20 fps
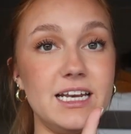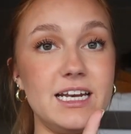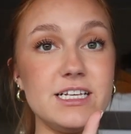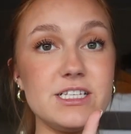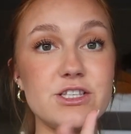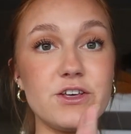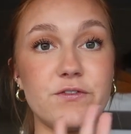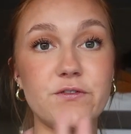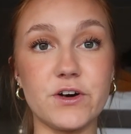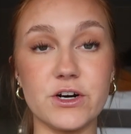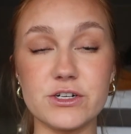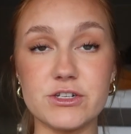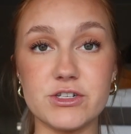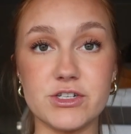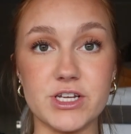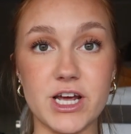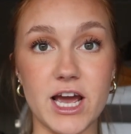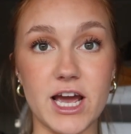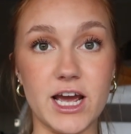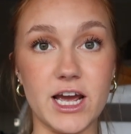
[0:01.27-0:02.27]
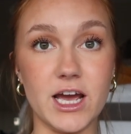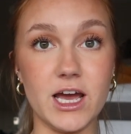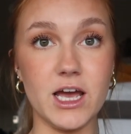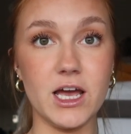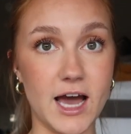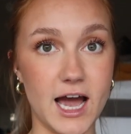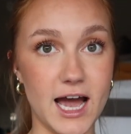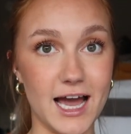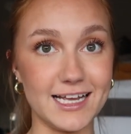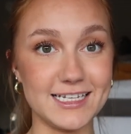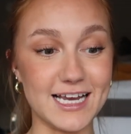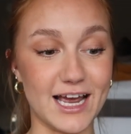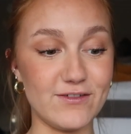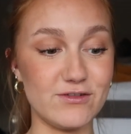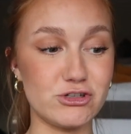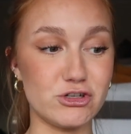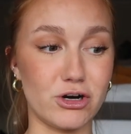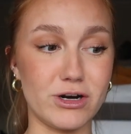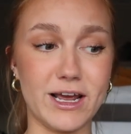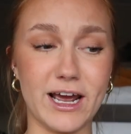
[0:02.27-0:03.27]
It is the first day that
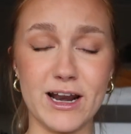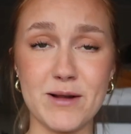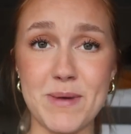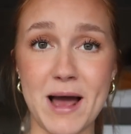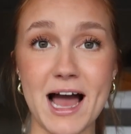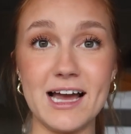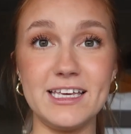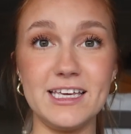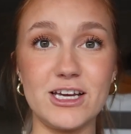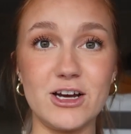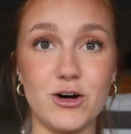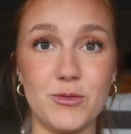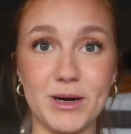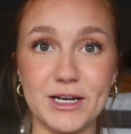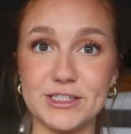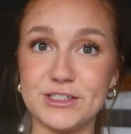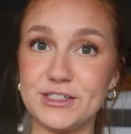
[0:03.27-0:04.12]
I've started kind of packing all my